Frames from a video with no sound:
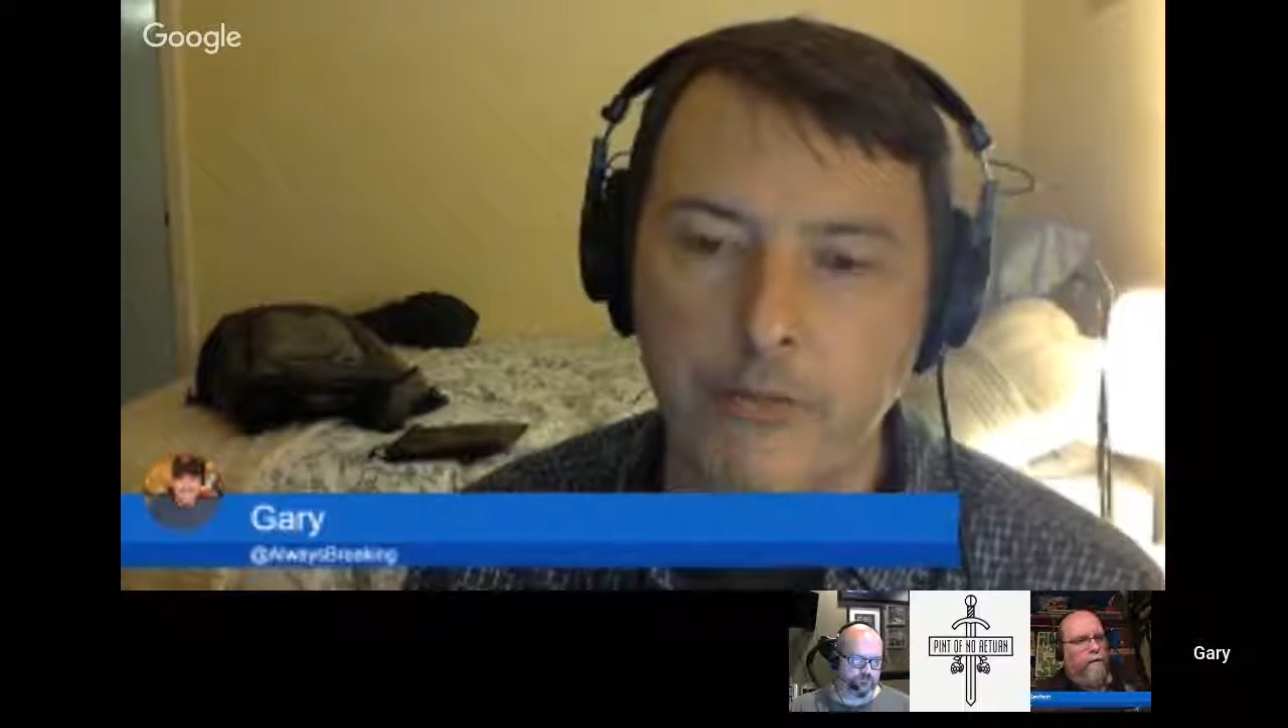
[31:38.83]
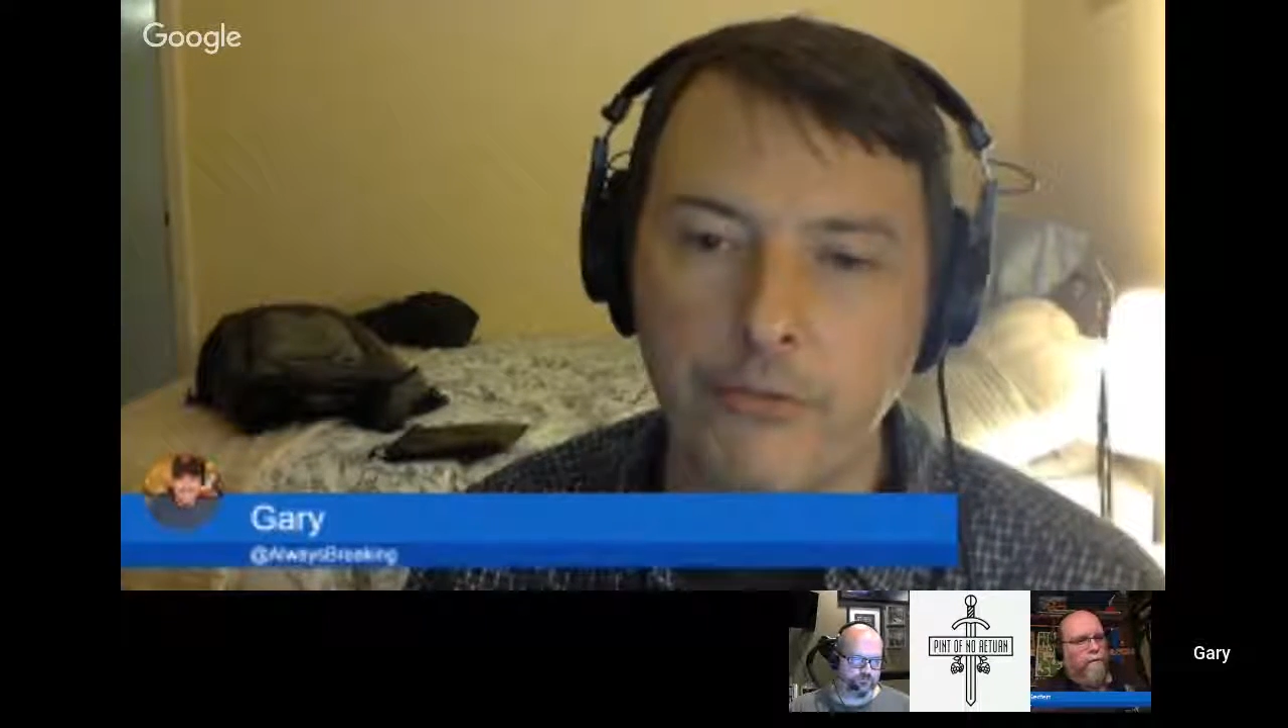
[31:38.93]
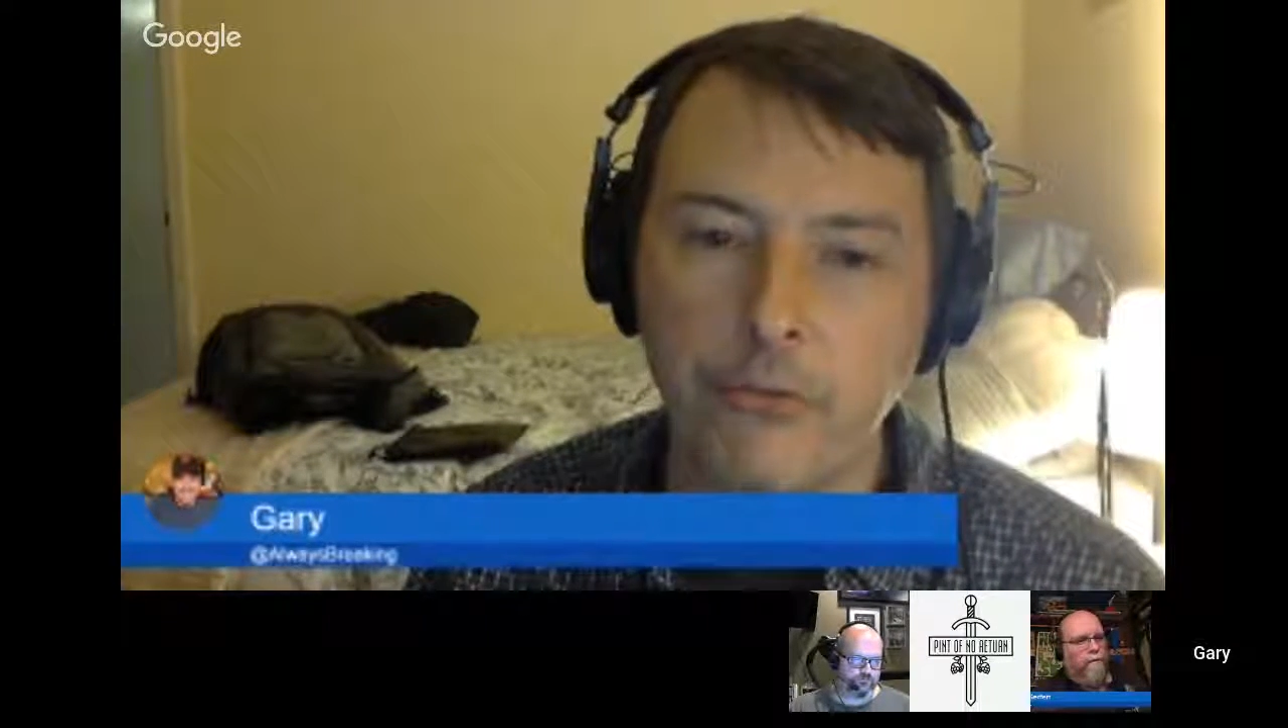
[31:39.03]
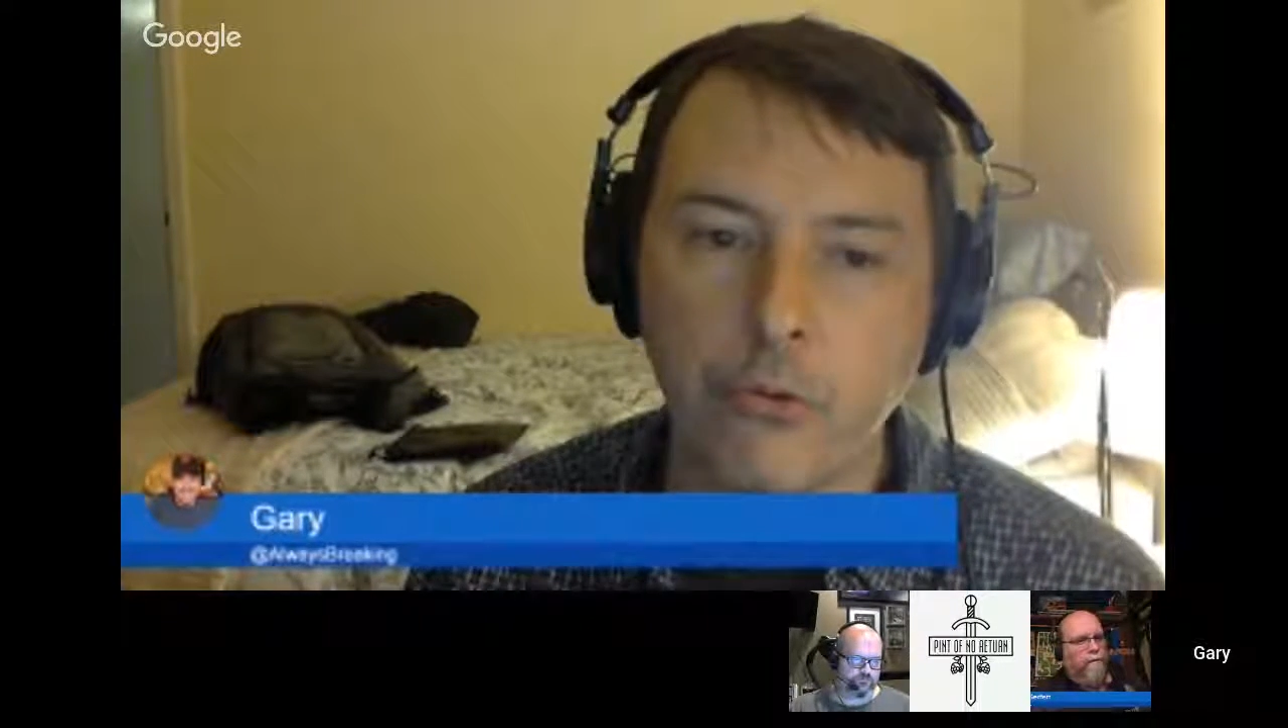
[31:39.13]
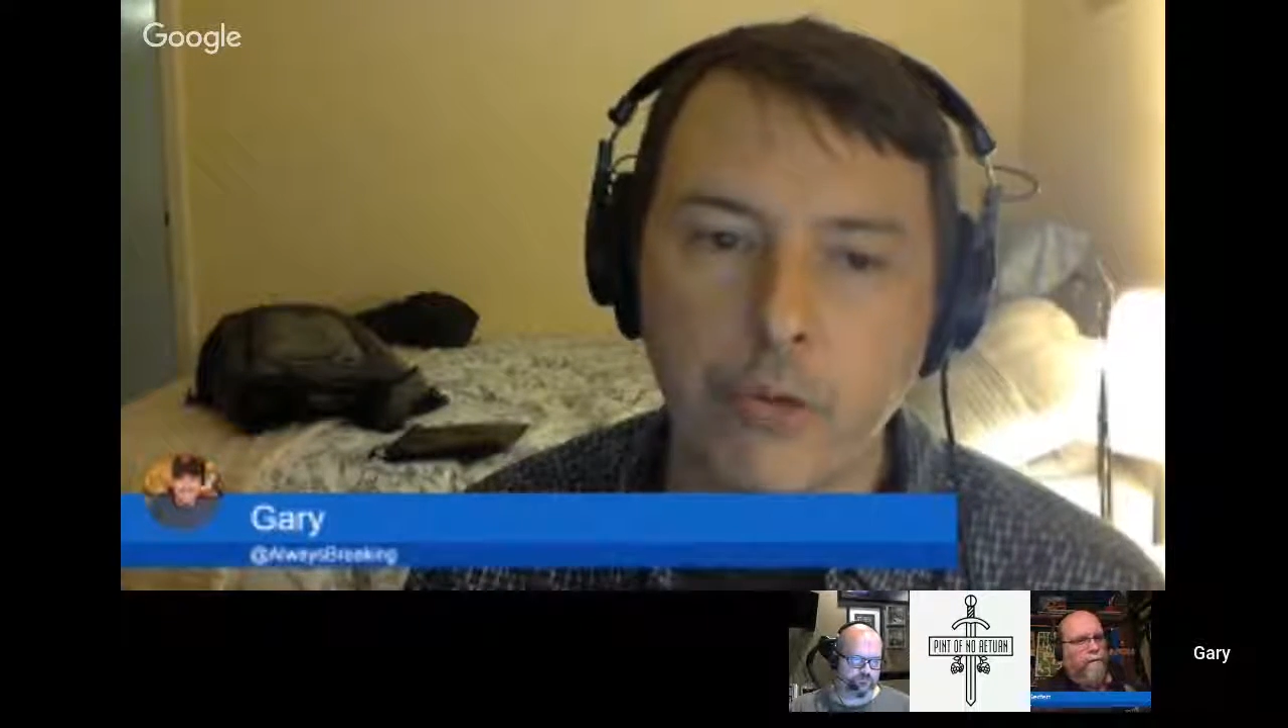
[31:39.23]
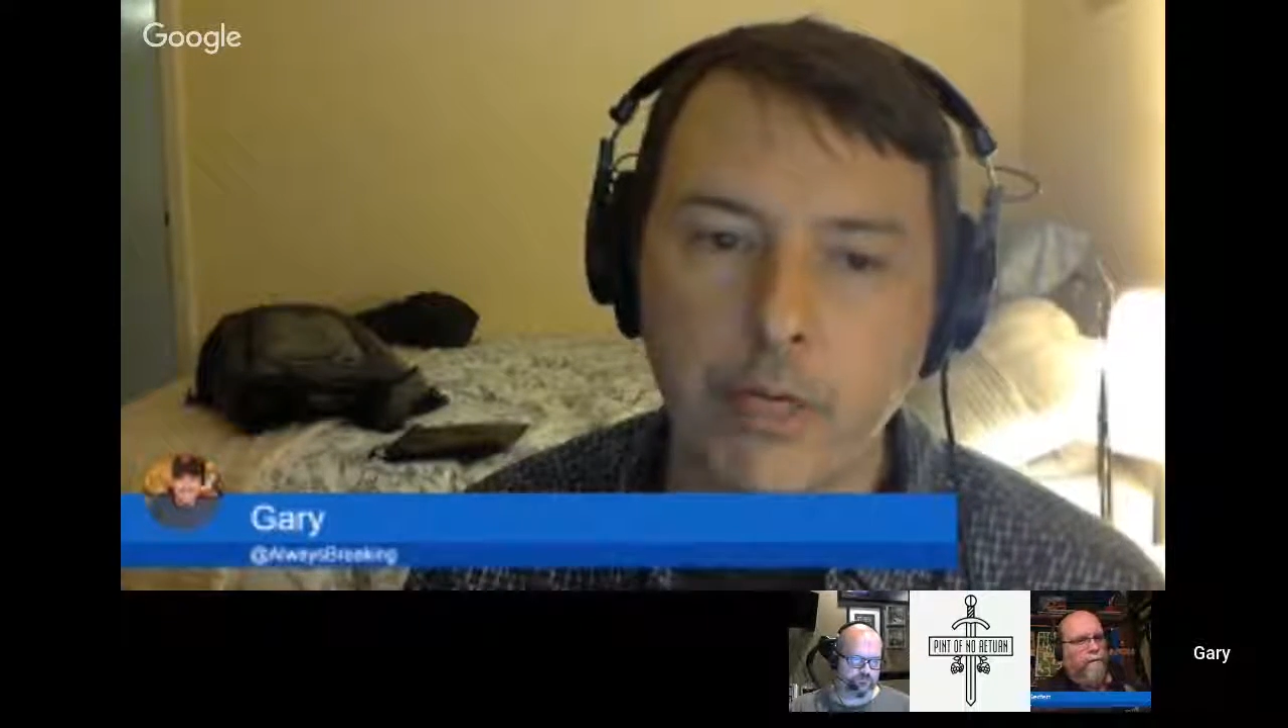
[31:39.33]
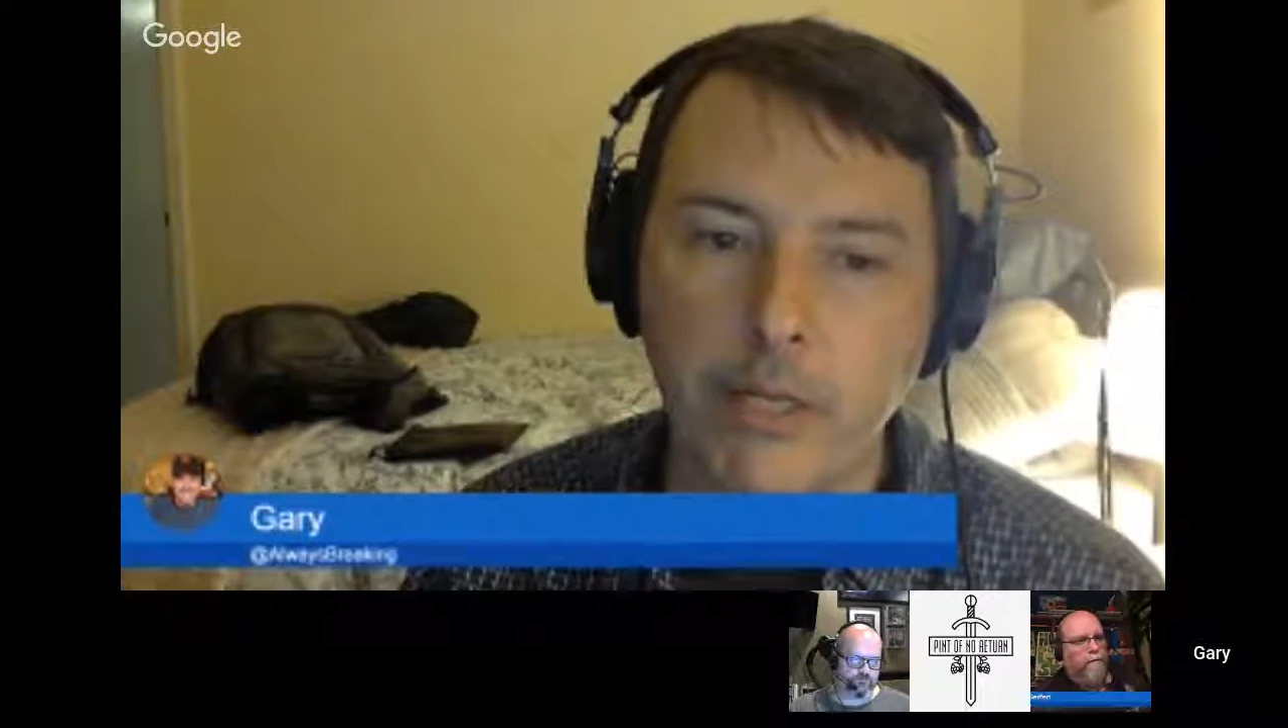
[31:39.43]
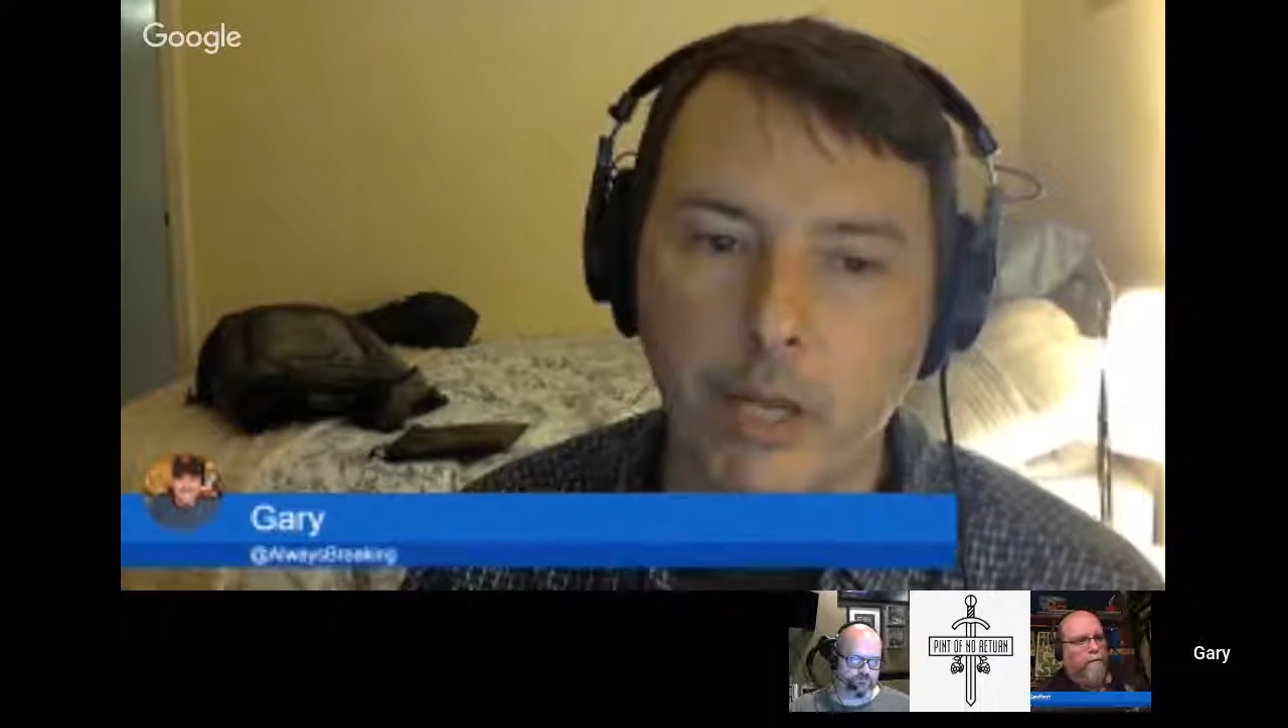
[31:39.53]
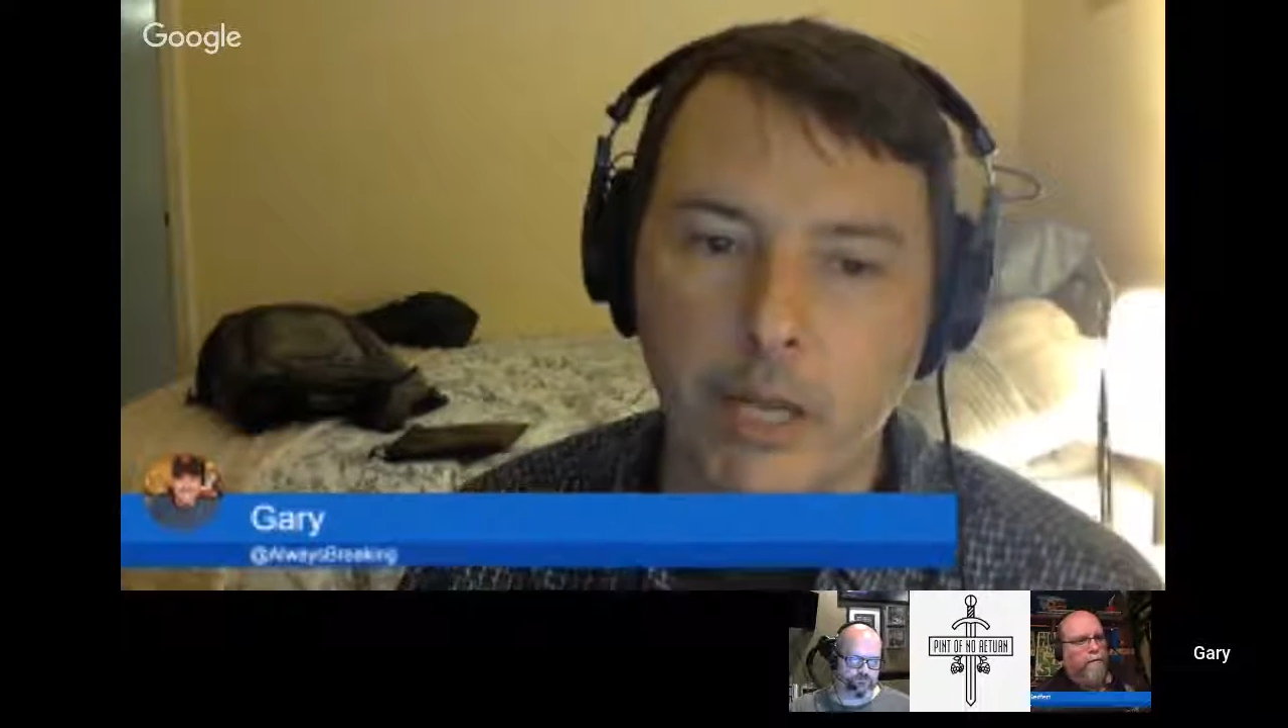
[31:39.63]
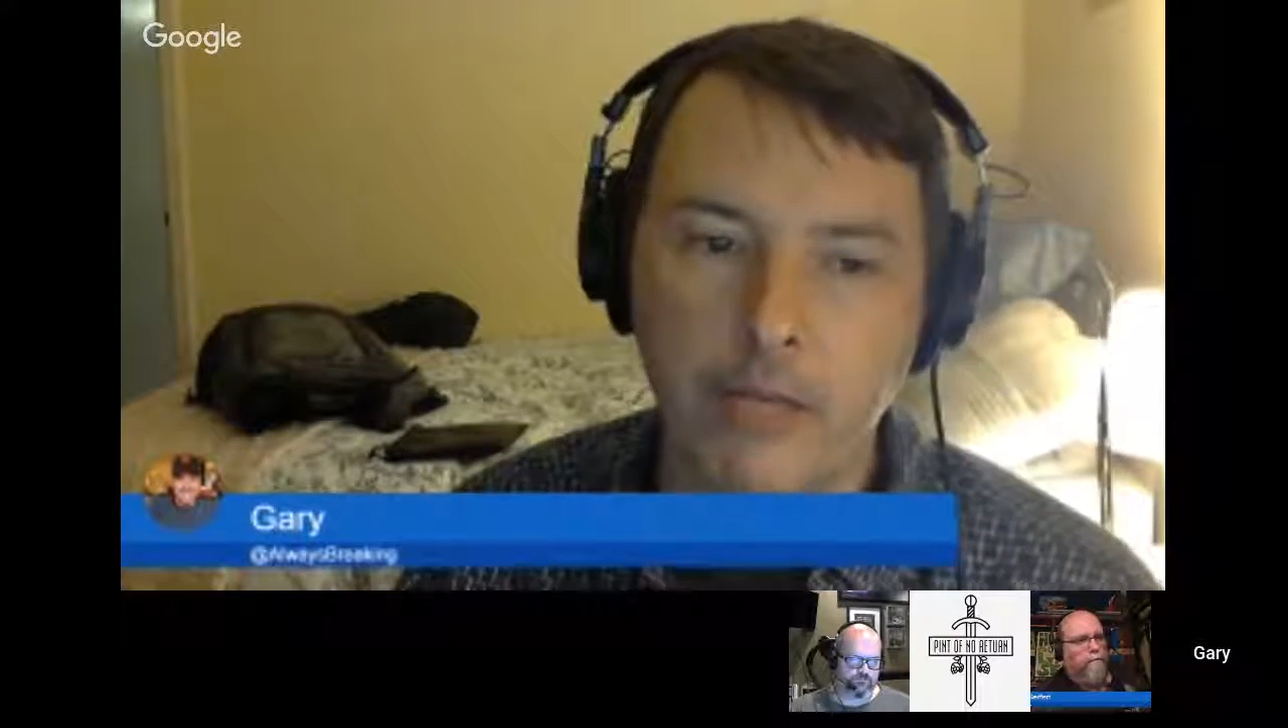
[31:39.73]

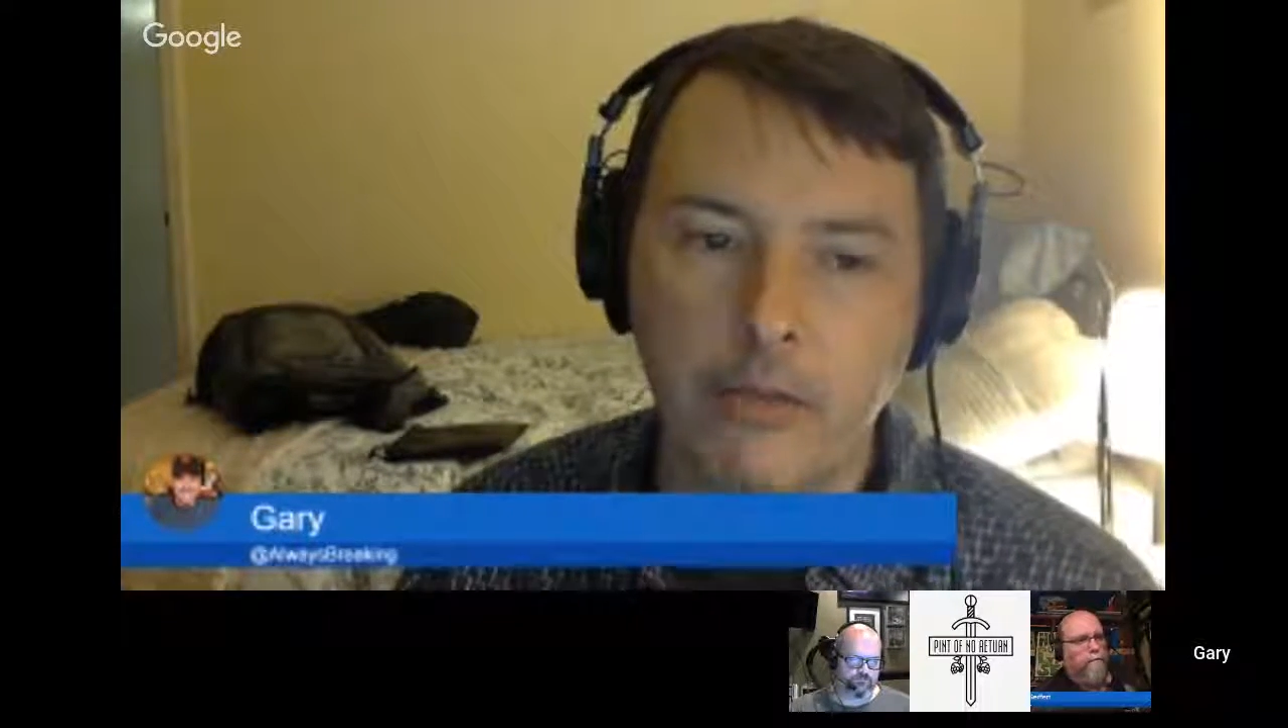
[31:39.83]
storyline